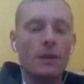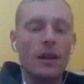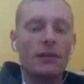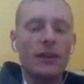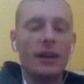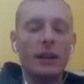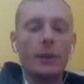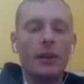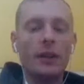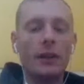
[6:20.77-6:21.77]
And finally,
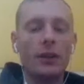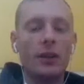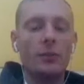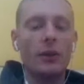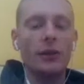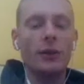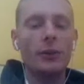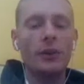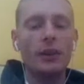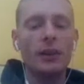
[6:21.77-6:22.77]
we can unlock
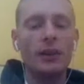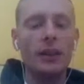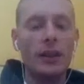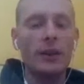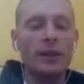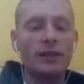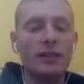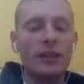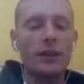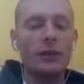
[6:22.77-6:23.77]
Mario. Now, it's
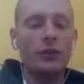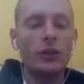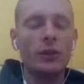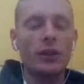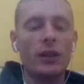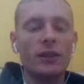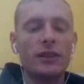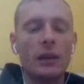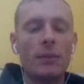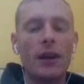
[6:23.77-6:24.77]
necessary to unlock
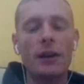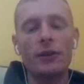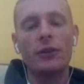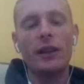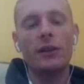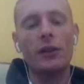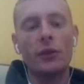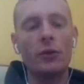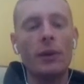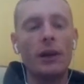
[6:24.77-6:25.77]
some character that can
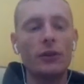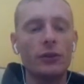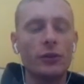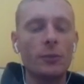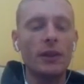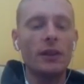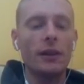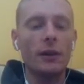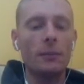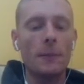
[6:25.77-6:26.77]
throw Bowser to beat the
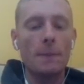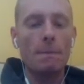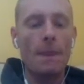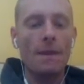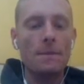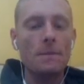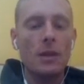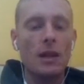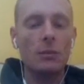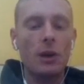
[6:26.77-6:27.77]
game.
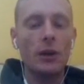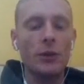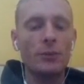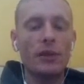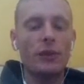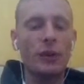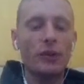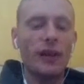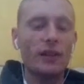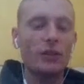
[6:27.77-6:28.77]
Mario is by far the
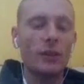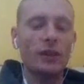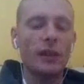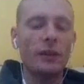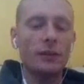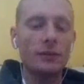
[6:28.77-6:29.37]
fastest one to get.